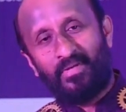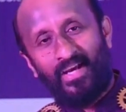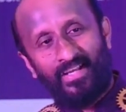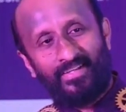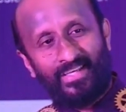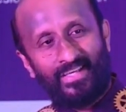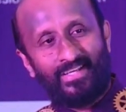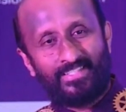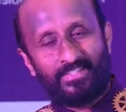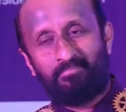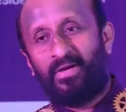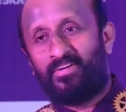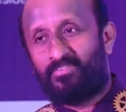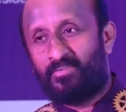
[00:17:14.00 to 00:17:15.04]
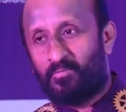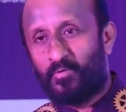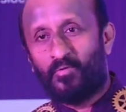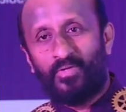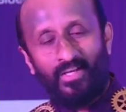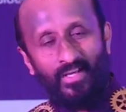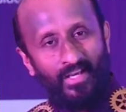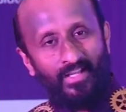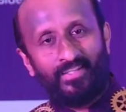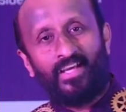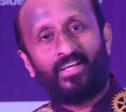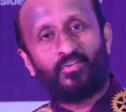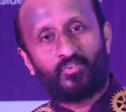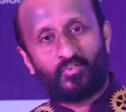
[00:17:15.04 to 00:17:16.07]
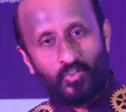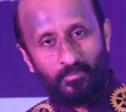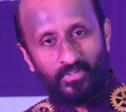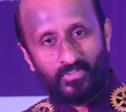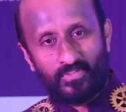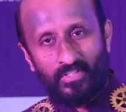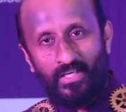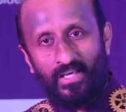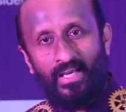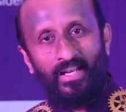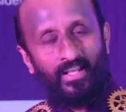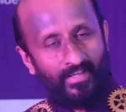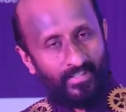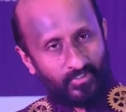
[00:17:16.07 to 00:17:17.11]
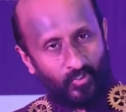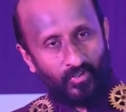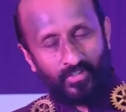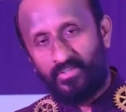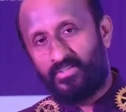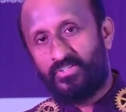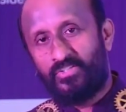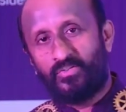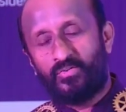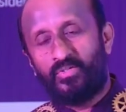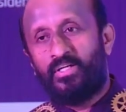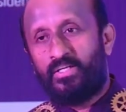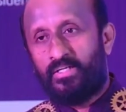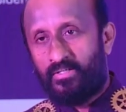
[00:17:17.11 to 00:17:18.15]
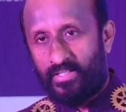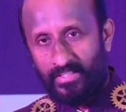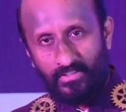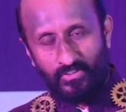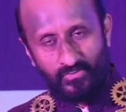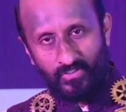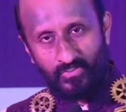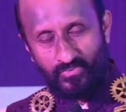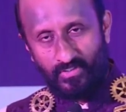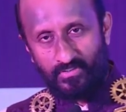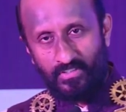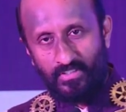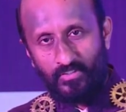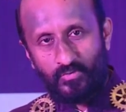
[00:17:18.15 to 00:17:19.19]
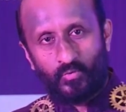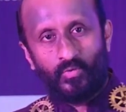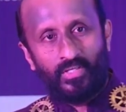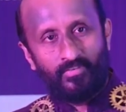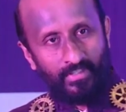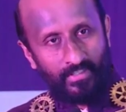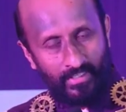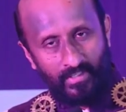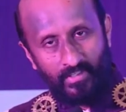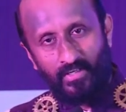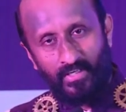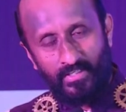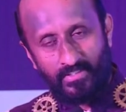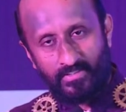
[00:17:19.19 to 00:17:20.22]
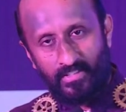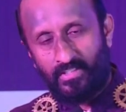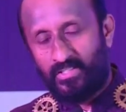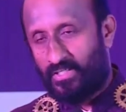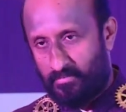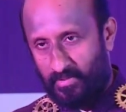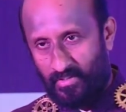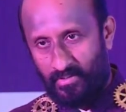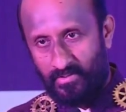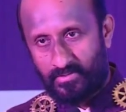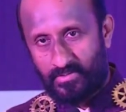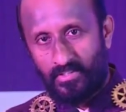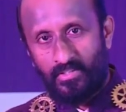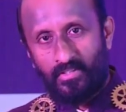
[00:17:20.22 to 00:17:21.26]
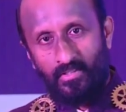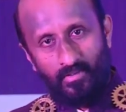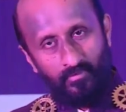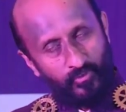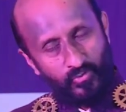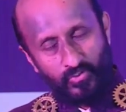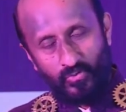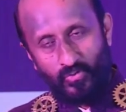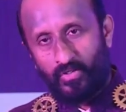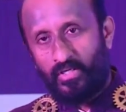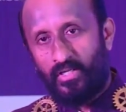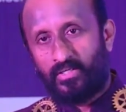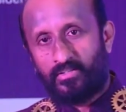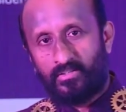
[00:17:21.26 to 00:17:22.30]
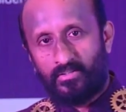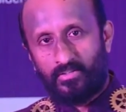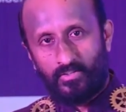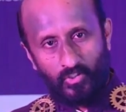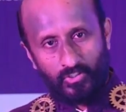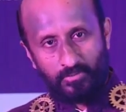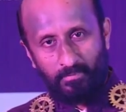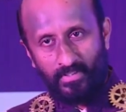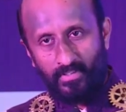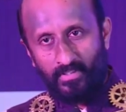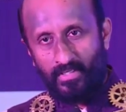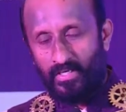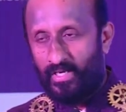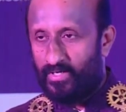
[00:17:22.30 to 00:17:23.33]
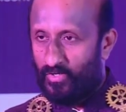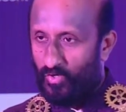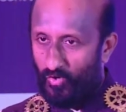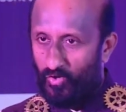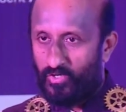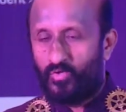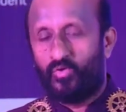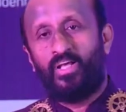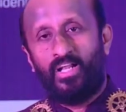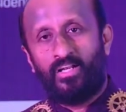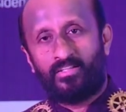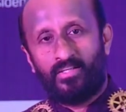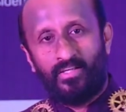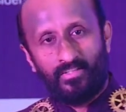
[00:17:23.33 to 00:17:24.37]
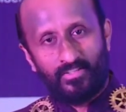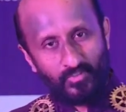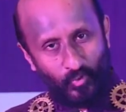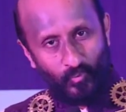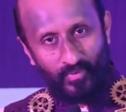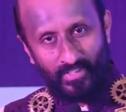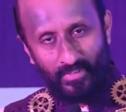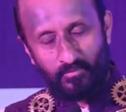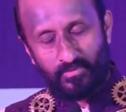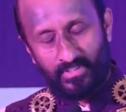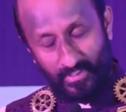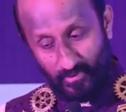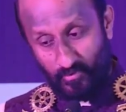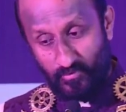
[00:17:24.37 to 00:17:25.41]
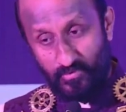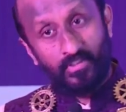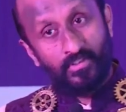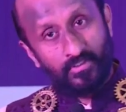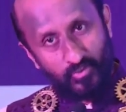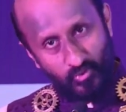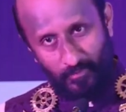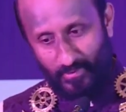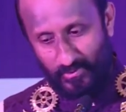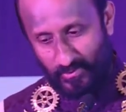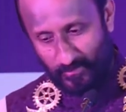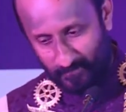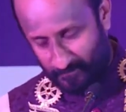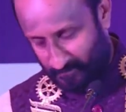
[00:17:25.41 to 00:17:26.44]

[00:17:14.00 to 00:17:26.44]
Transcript: I'll take it as a pat from you, and thank you so much, and let us all continue to take this district to even greater heights in the coming years. Wish you good luck, Godspeed, and all good health in this COVID times. Thank you so much.